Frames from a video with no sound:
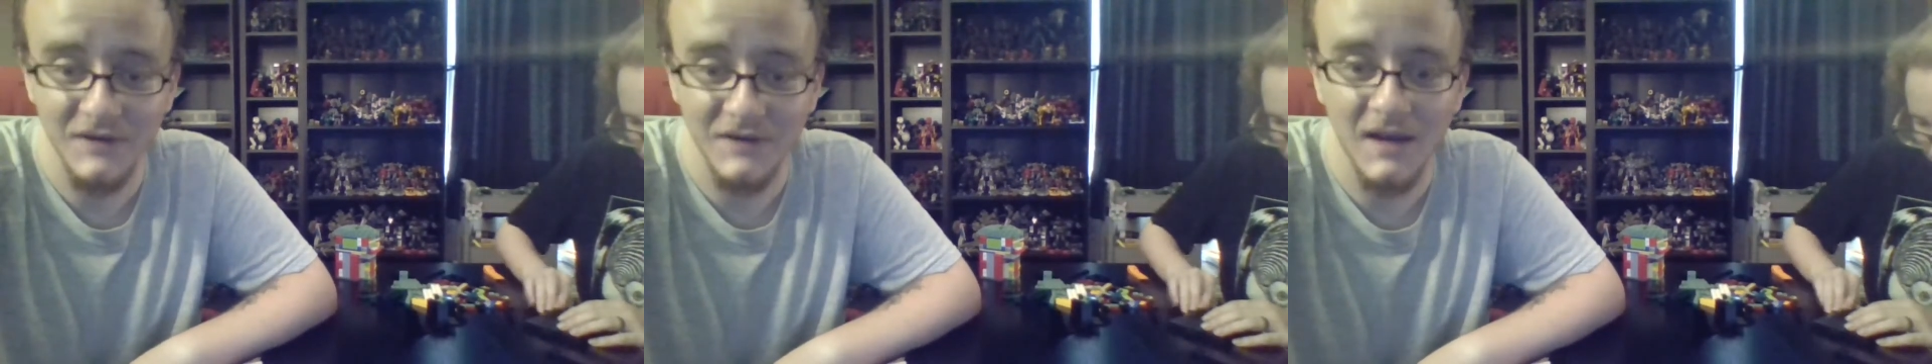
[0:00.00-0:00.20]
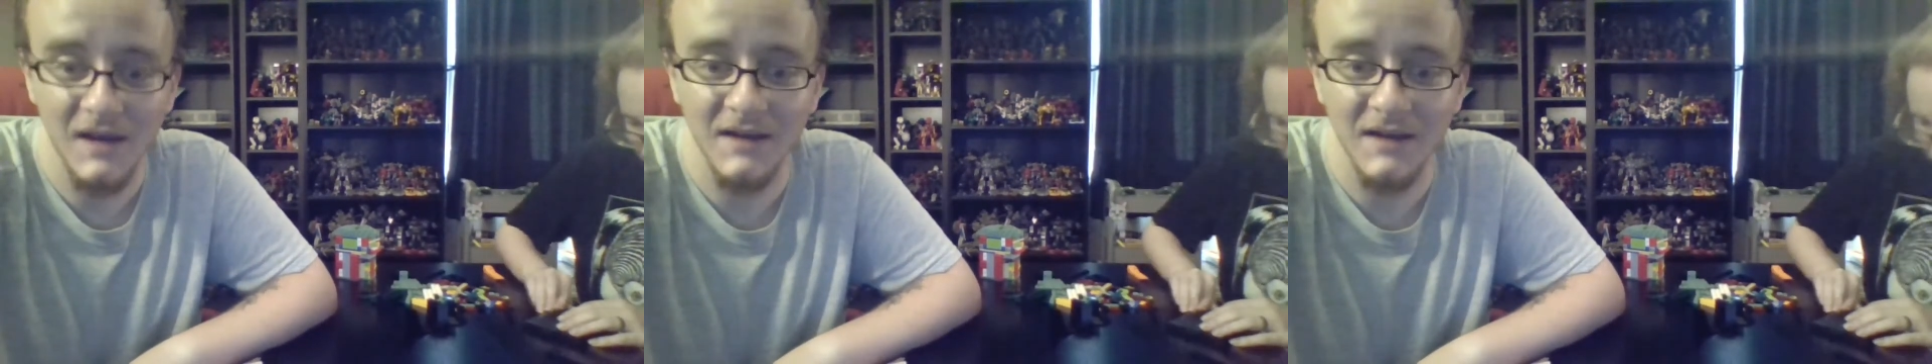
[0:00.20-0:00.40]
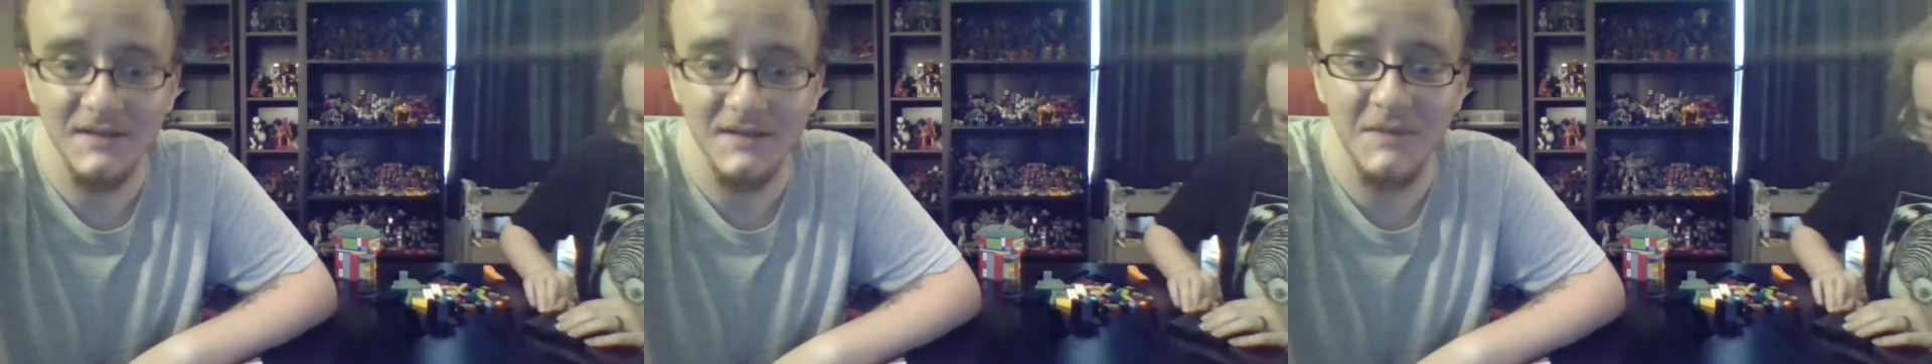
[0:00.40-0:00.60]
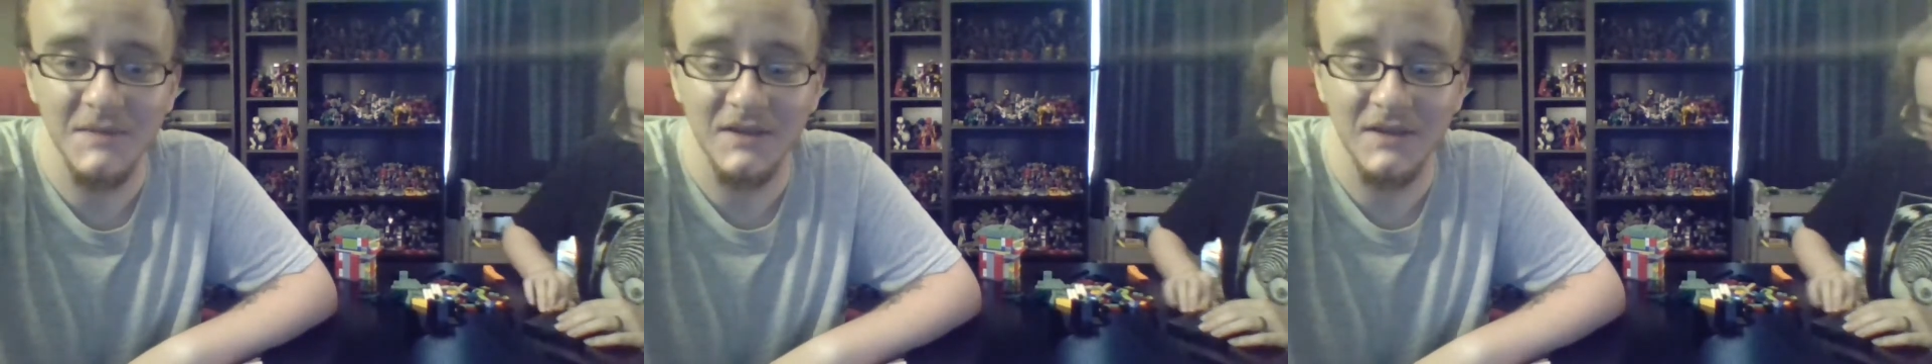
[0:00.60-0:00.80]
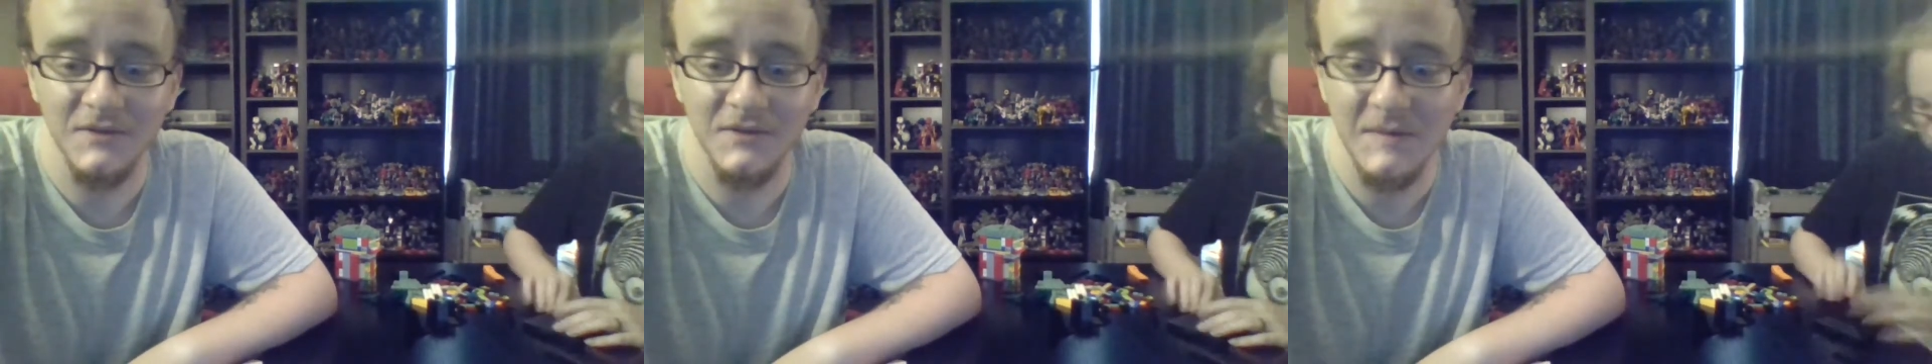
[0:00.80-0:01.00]
to
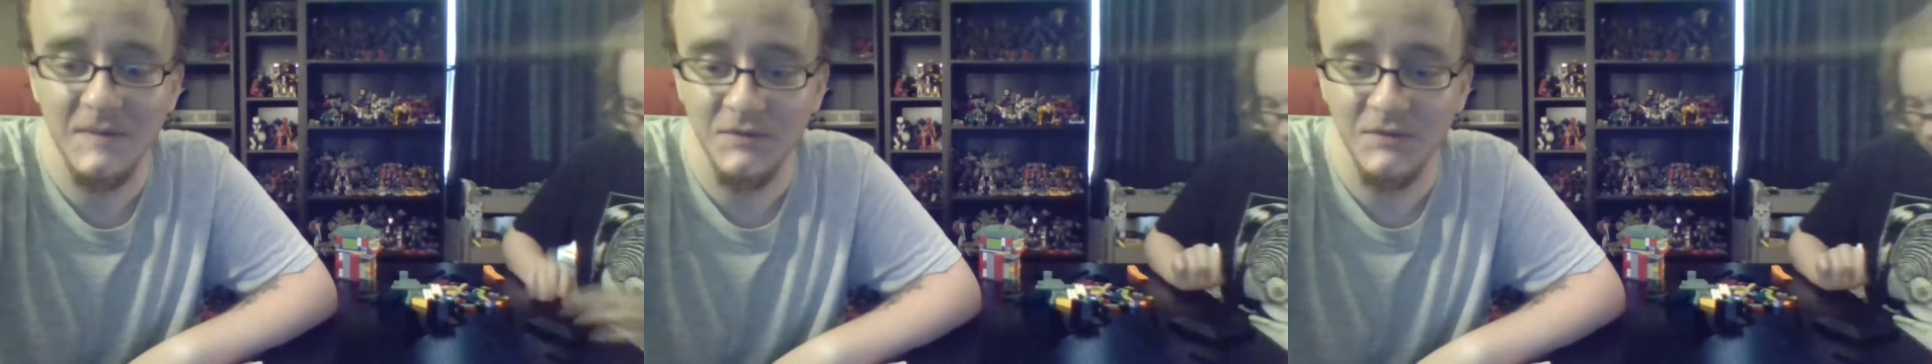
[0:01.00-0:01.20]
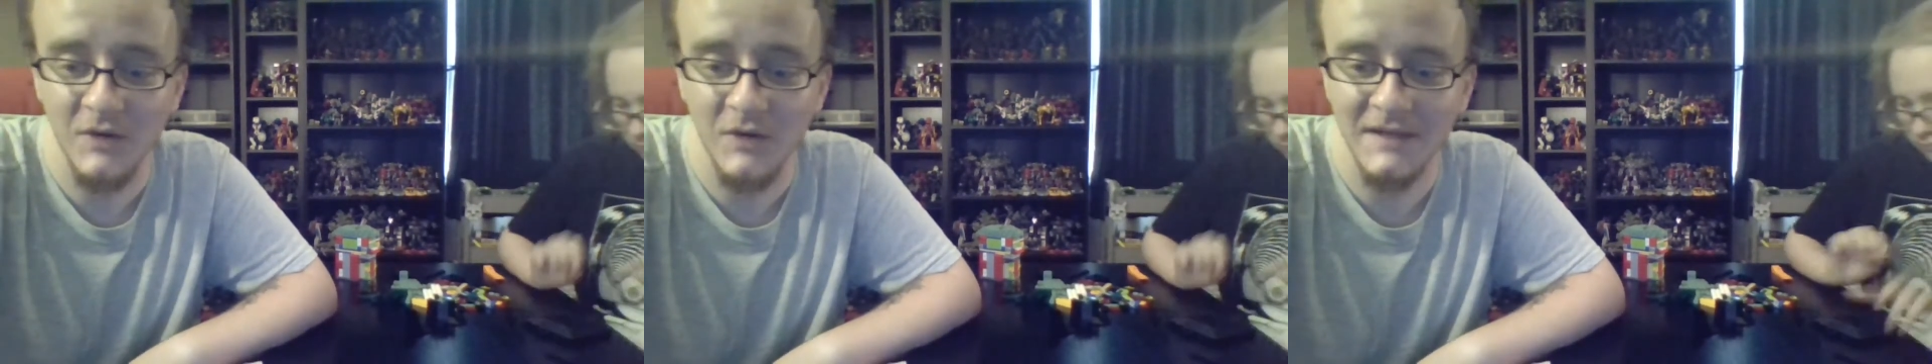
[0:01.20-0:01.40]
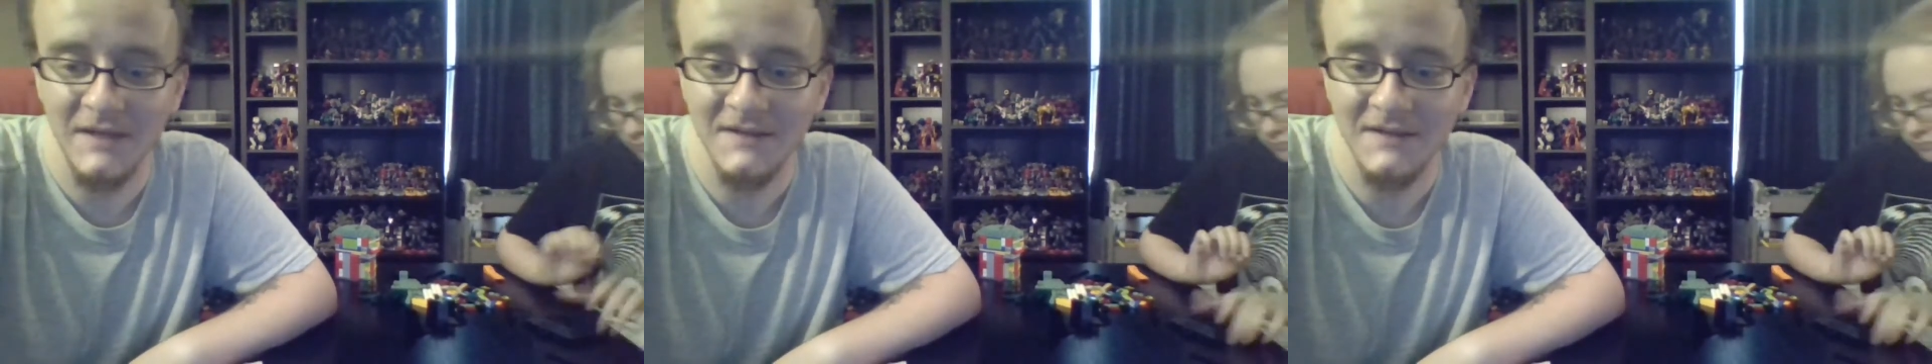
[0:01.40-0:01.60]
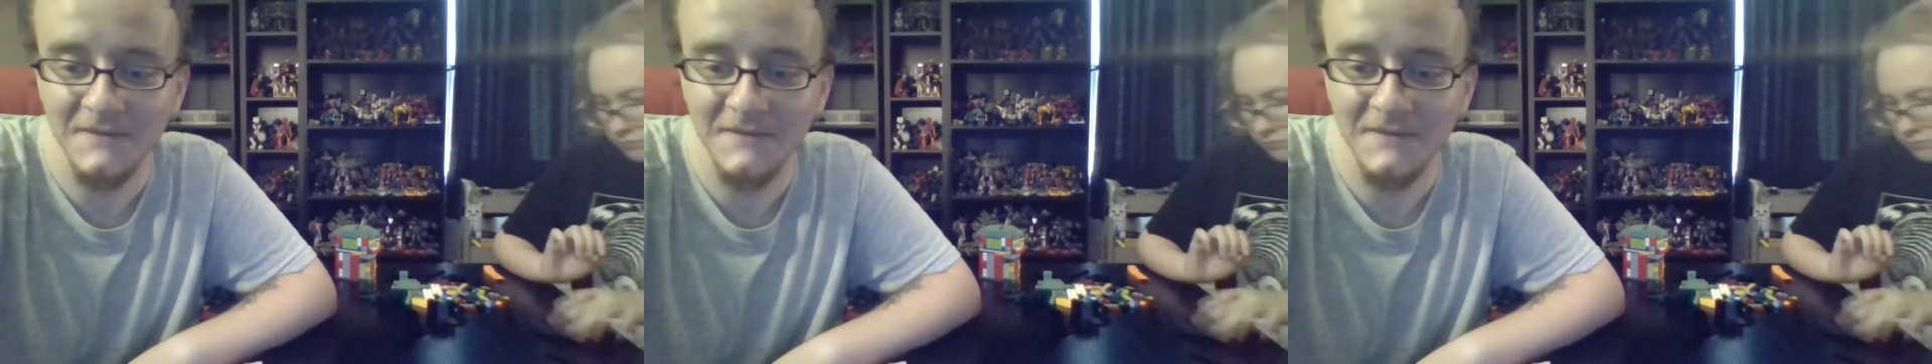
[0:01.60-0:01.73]
pick those people's brains.